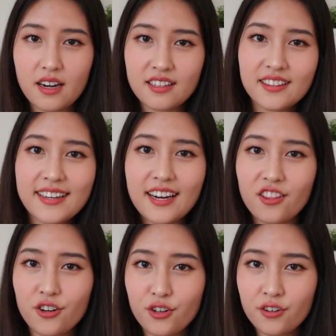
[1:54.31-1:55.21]
Unlike
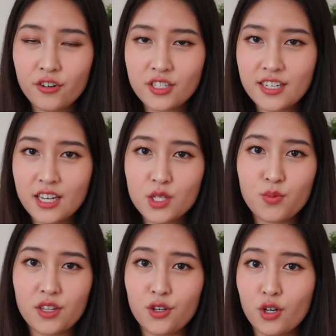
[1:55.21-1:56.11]
other universities
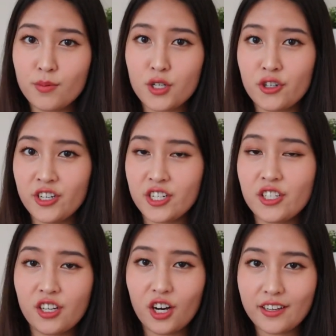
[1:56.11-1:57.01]
where the dorms are
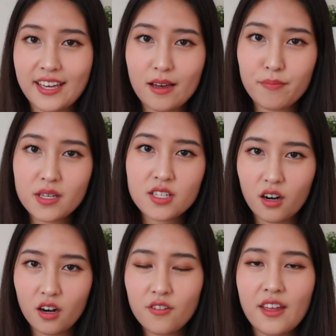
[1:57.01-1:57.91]
traditionally on campus,
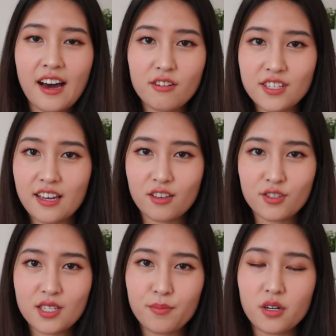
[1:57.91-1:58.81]
all of the housing at
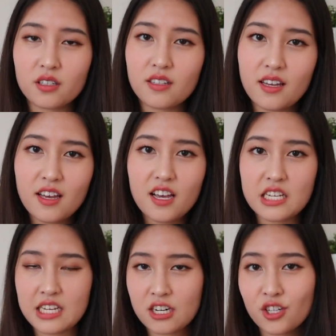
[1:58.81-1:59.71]
UC Berkeley
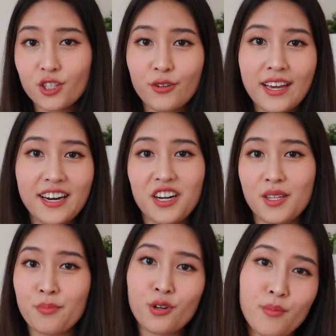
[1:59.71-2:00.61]
is actually located on
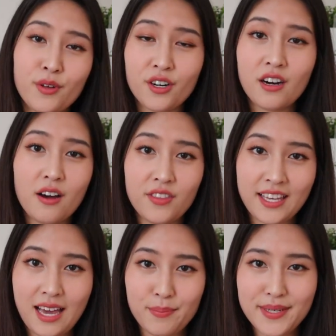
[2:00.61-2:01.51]
the perimeter of the
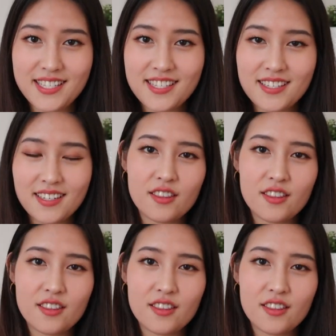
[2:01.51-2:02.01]
campus.